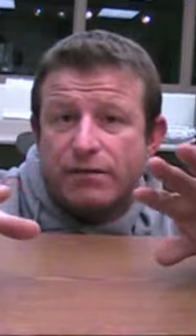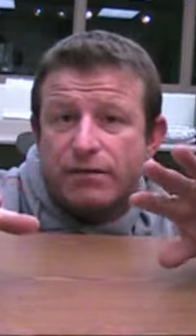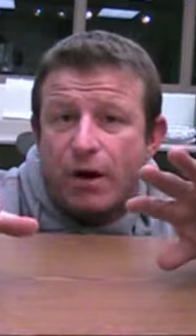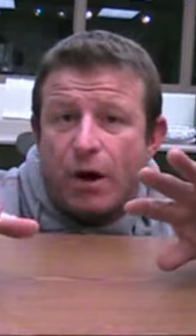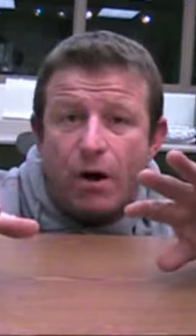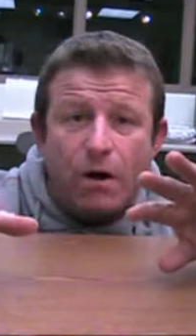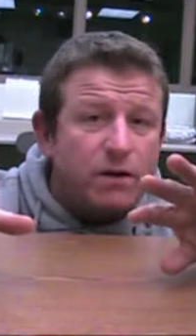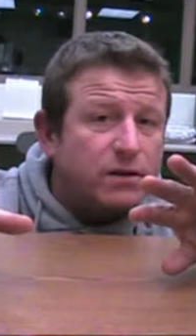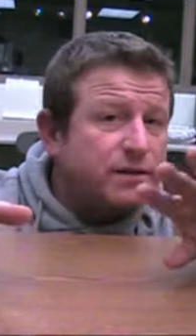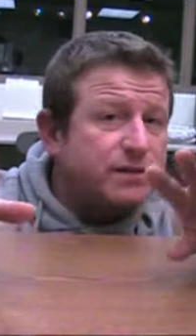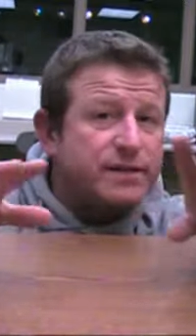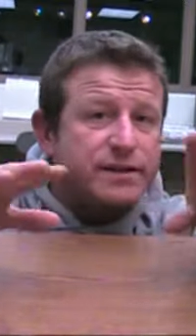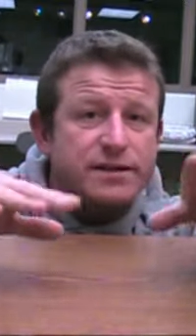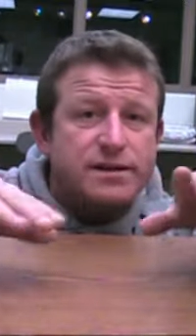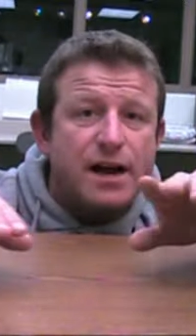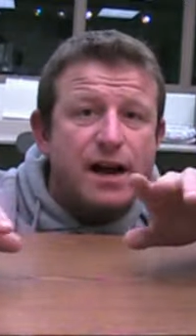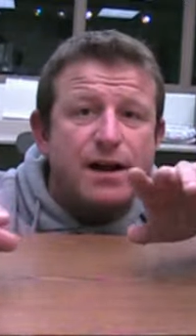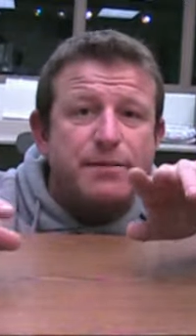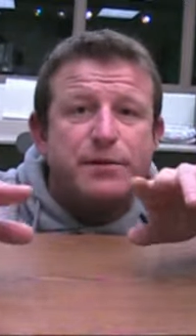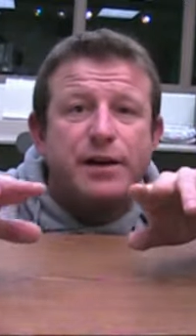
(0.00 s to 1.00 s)
of all of the
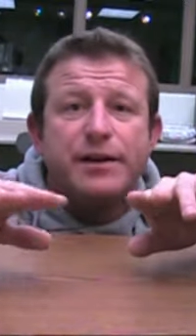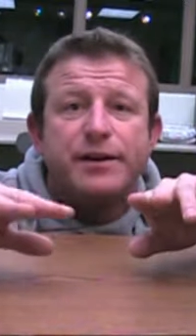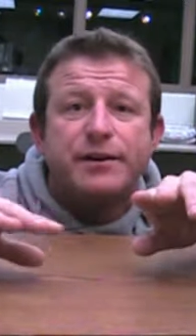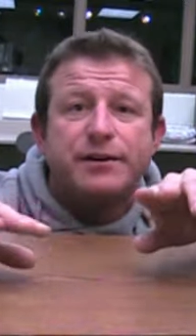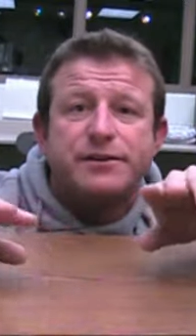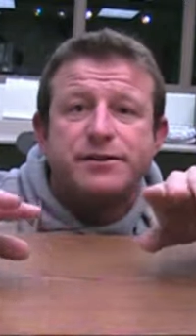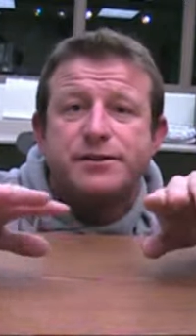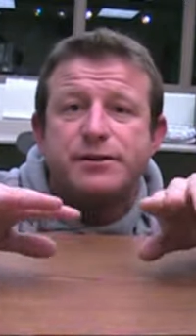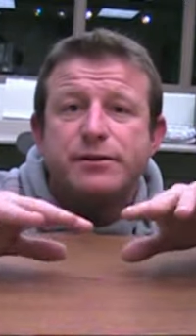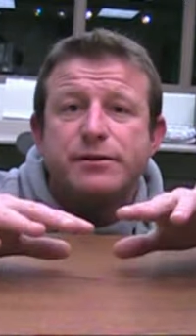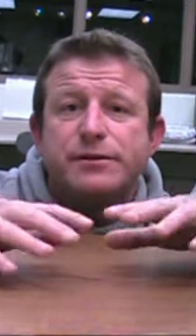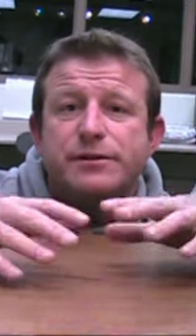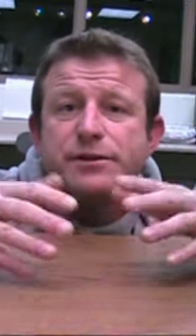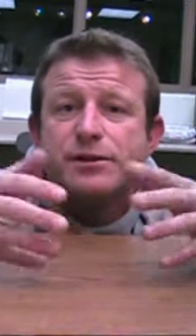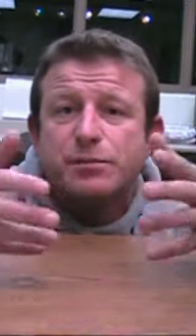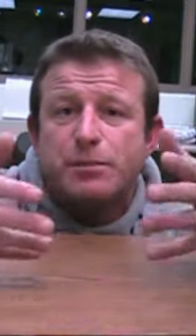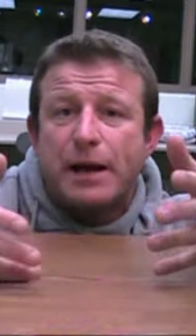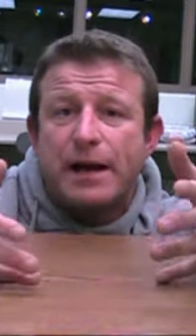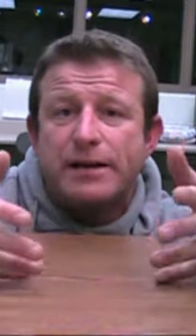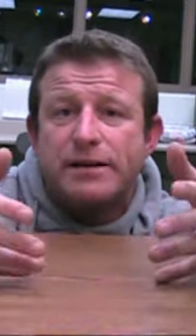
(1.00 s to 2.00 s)
time that your
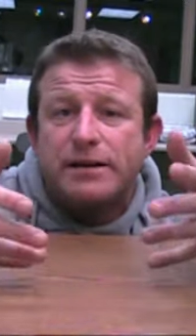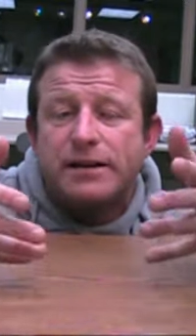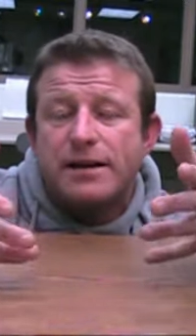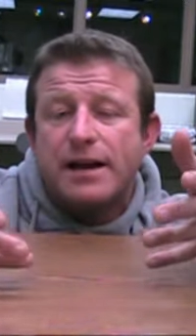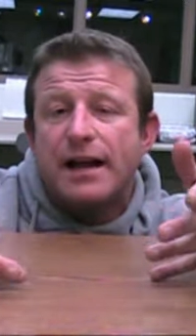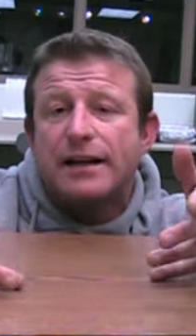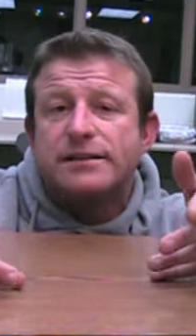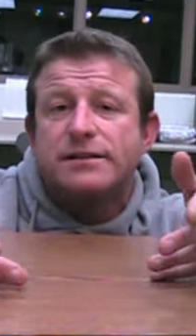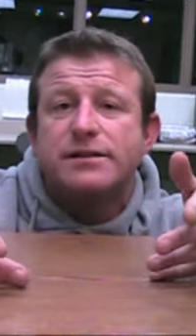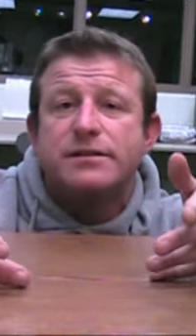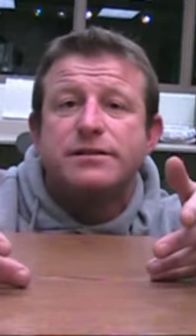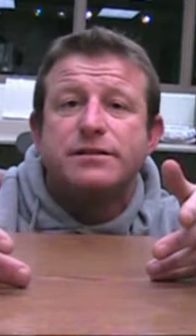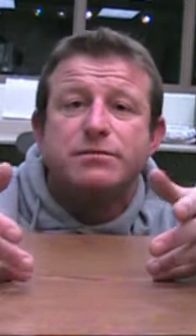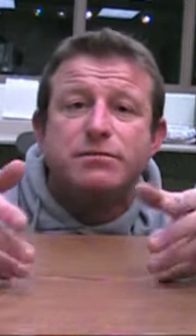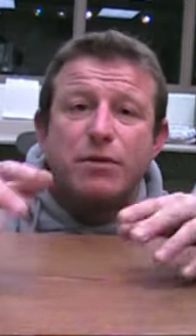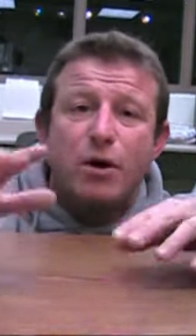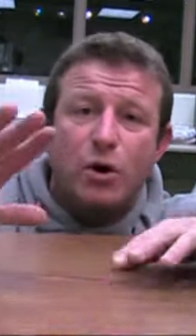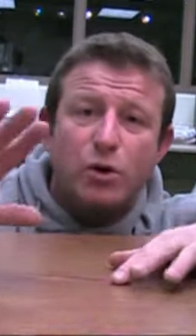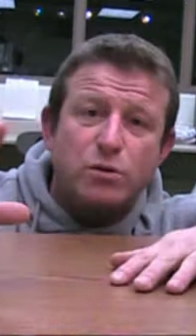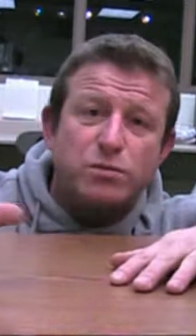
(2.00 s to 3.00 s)
students spend connected to
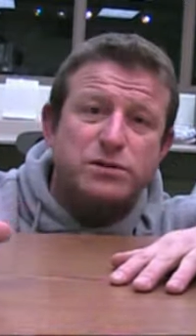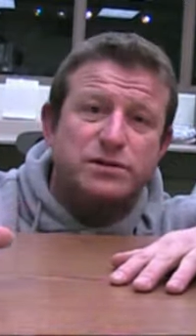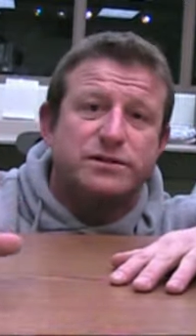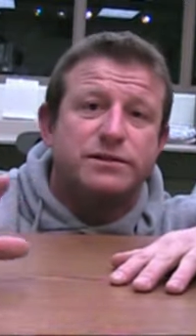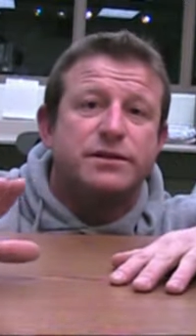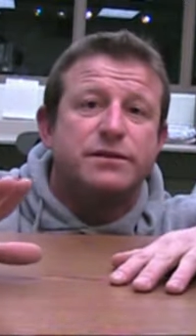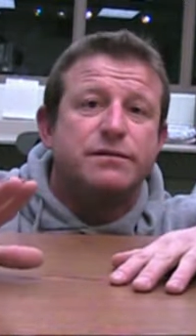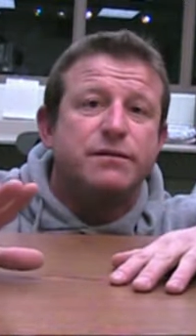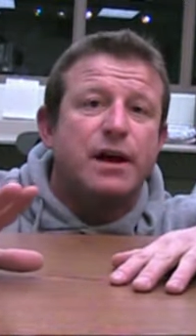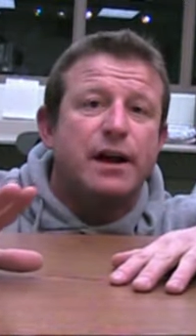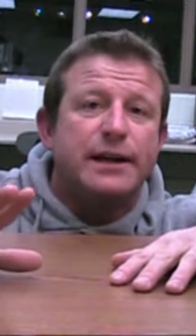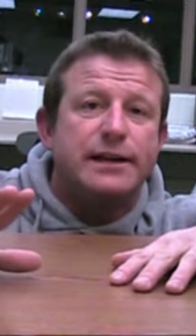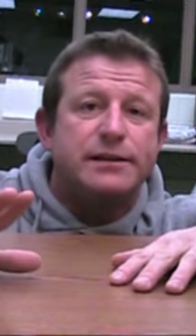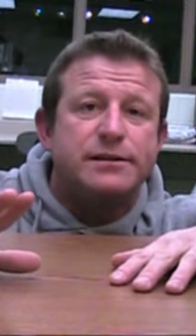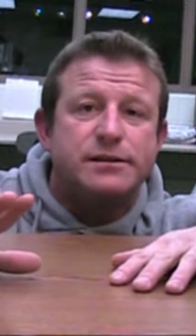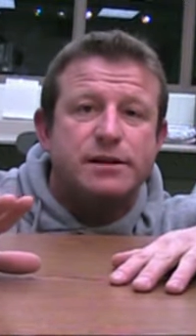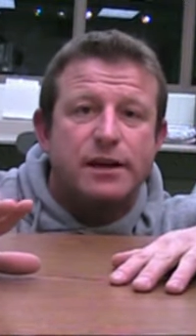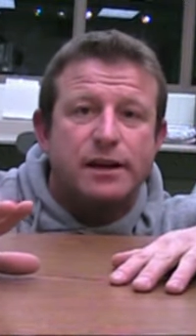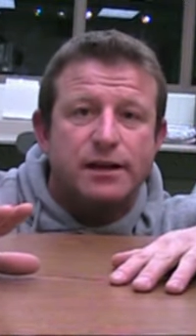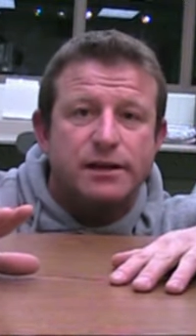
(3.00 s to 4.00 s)
mobile
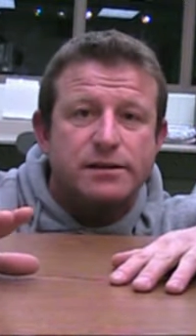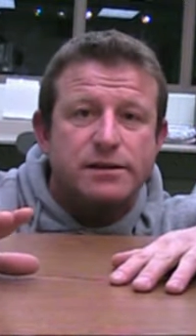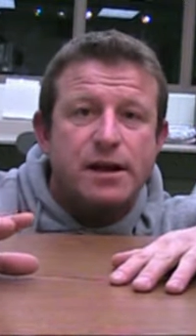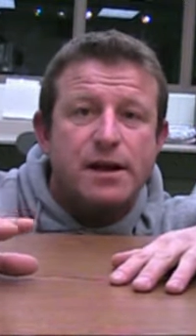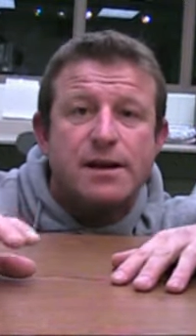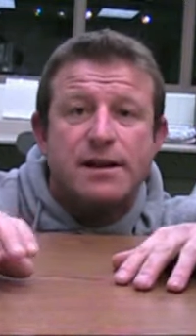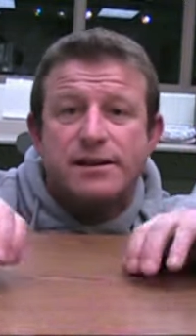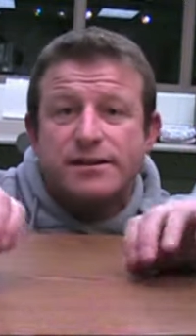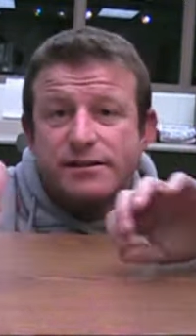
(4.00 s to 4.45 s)
devices?